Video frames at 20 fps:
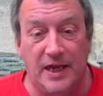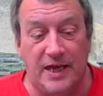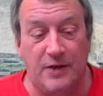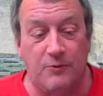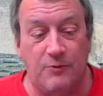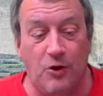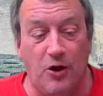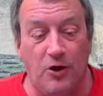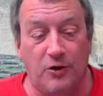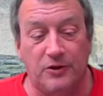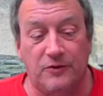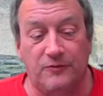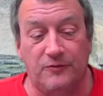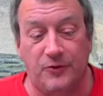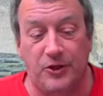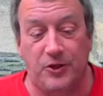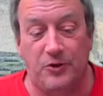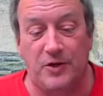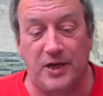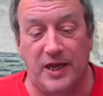He wrote
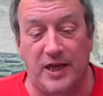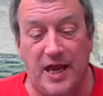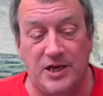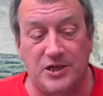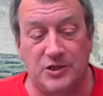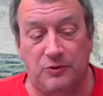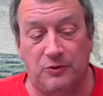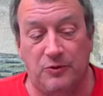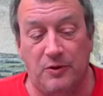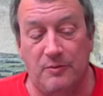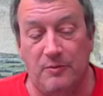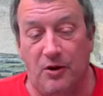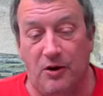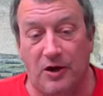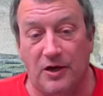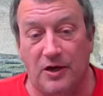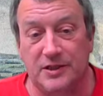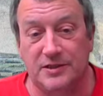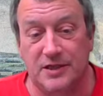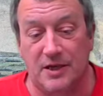a few occasional
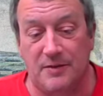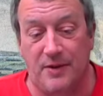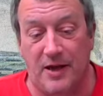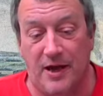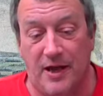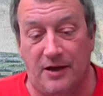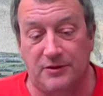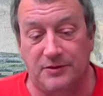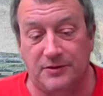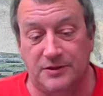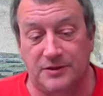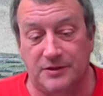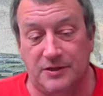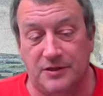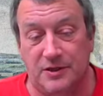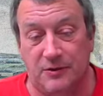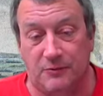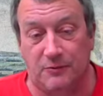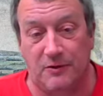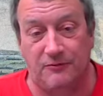remarks about
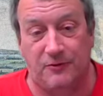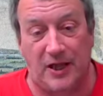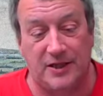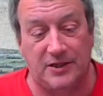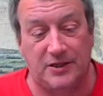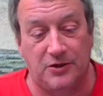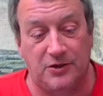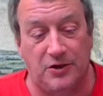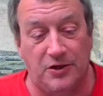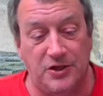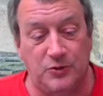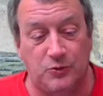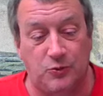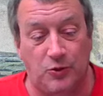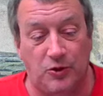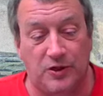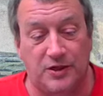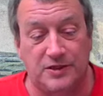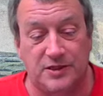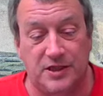that reflected on his
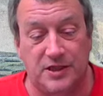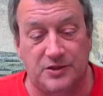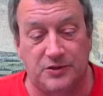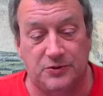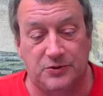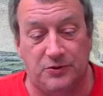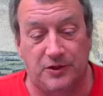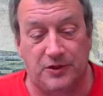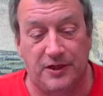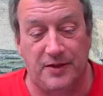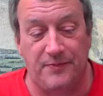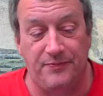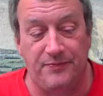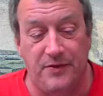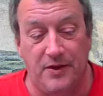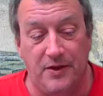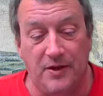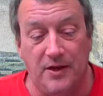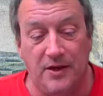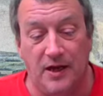work as a
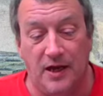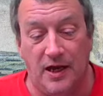historian,